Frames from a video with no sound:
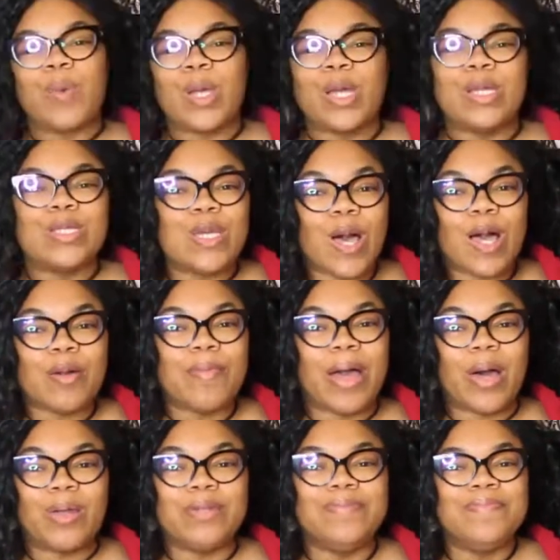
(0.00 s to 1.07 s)
we're going to talk
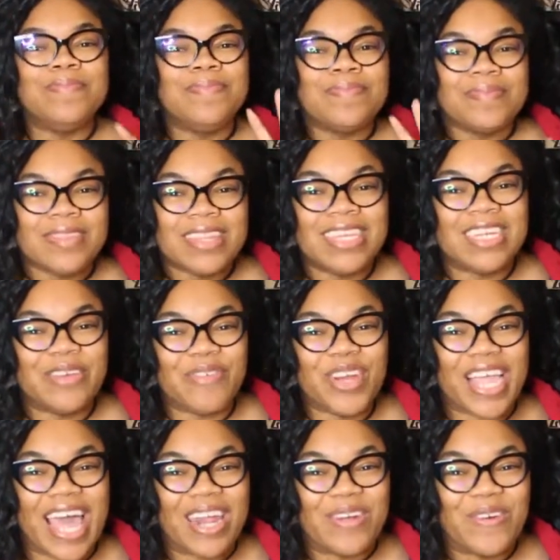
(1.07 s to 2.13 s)
about the
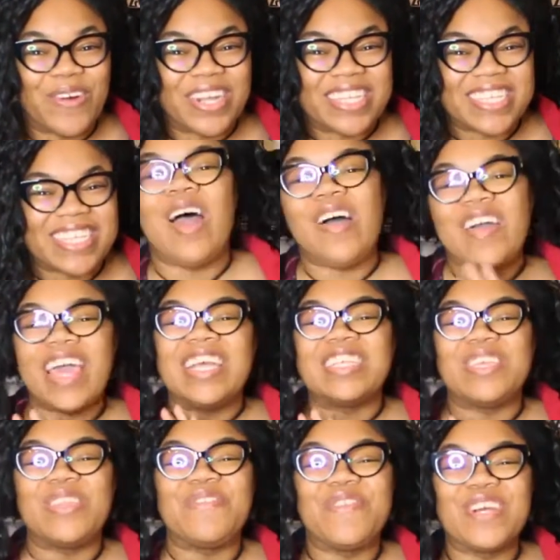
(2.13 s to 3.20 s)
different categories. Okay,
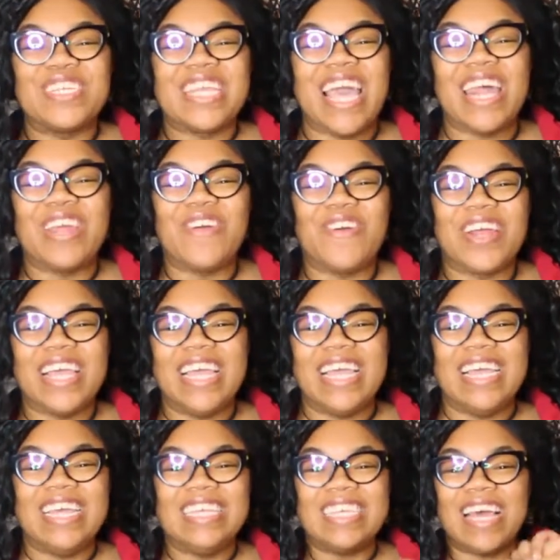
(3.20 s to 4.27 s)
so the first category
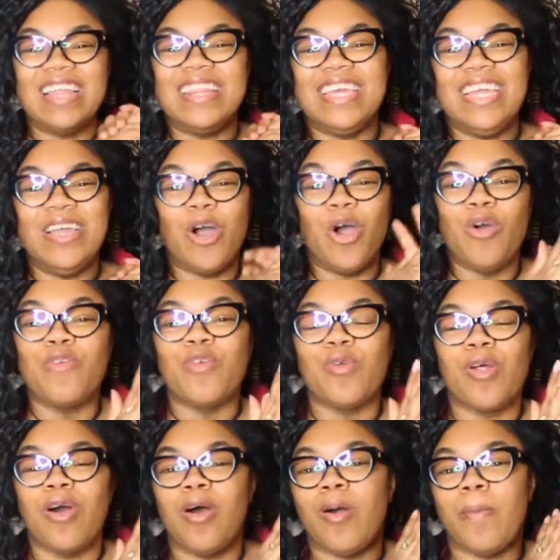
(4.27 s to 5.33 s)
is the
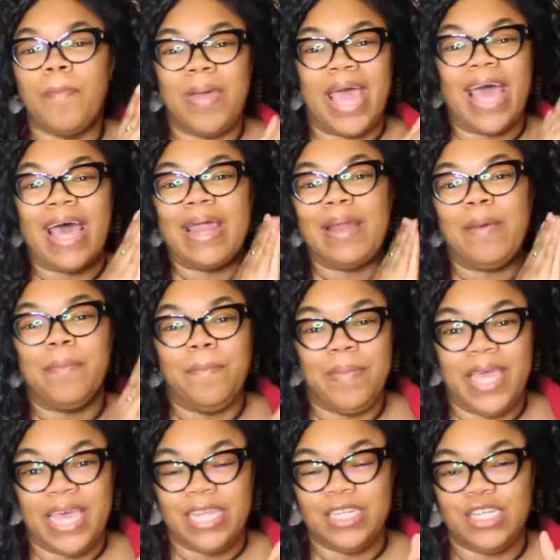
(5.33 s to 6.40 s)
overall bad
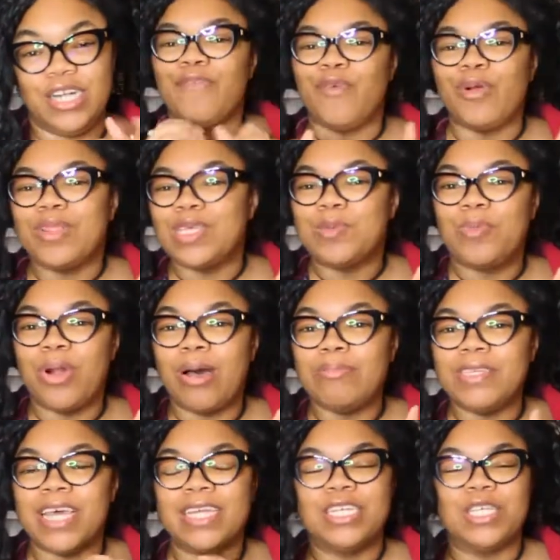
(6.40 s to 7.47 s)
bitch. For this
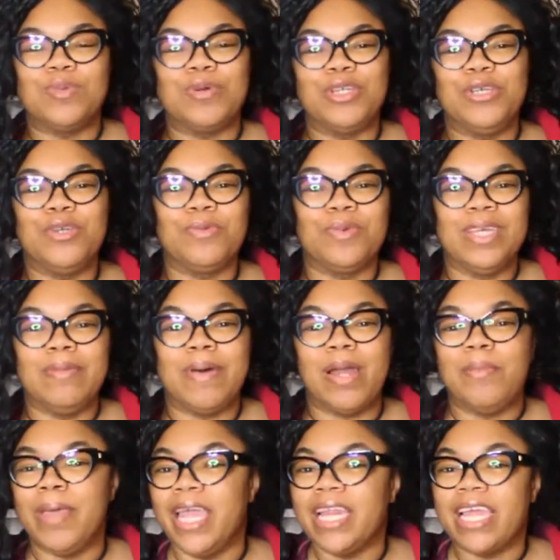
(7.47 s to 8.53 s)
prompt, I just want you to read
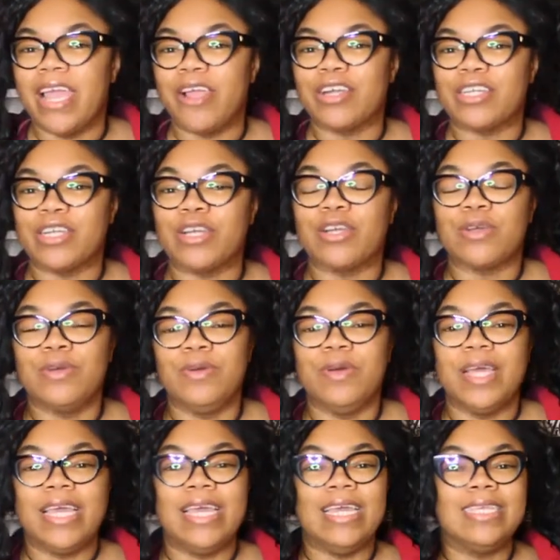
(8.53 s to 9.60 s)
about a main character
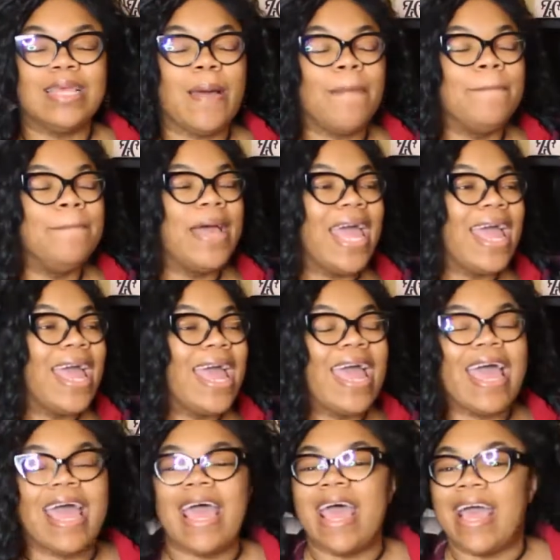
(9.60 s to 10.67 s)
who is
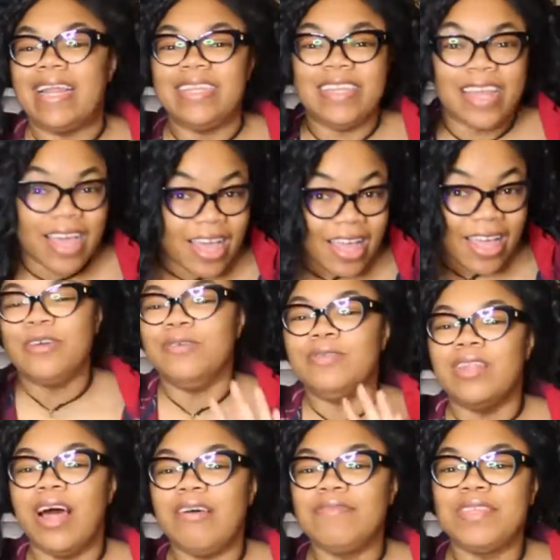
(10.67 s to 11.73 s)
bad, who
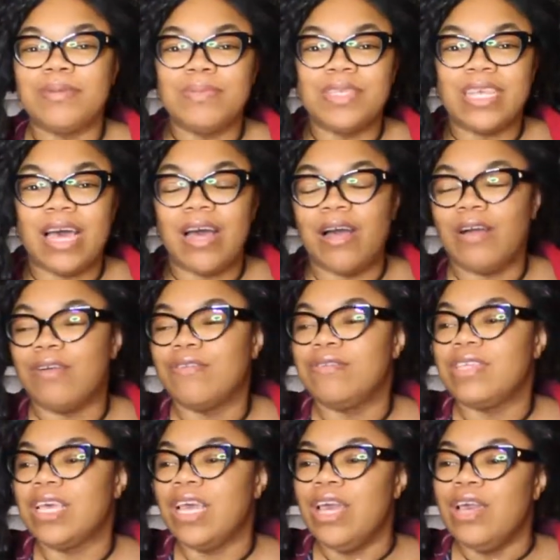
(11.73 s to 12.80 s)
loves
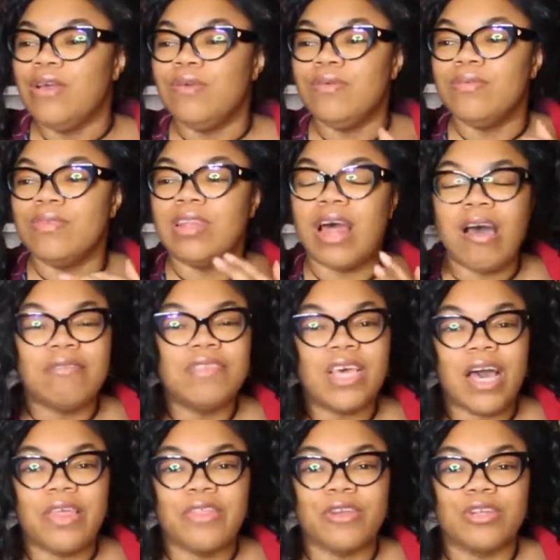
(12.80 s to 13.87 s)
themselves, who loves
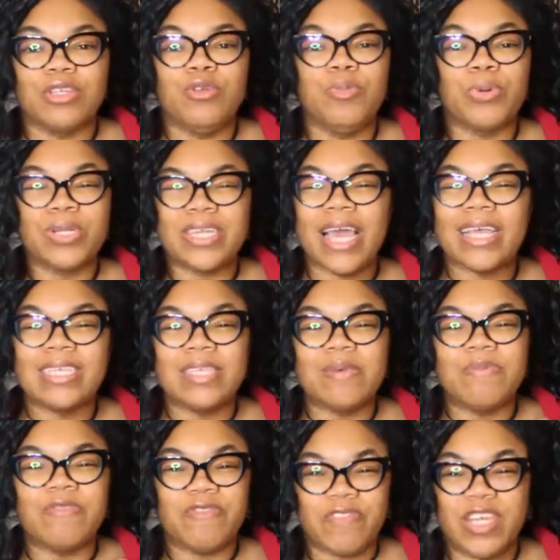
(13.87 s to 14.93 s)
others, who protects
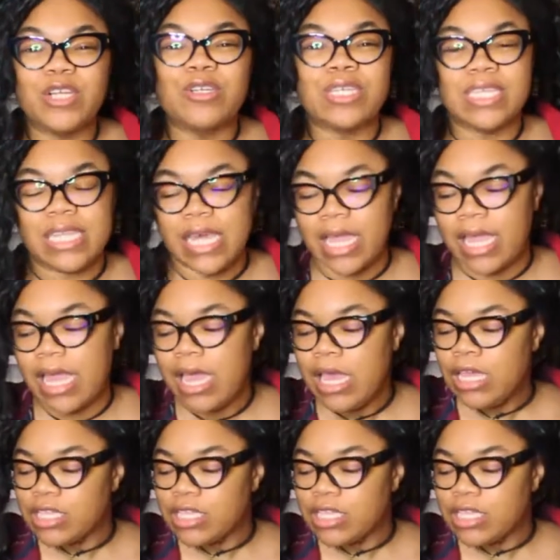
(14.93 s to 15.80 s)
them fiercely.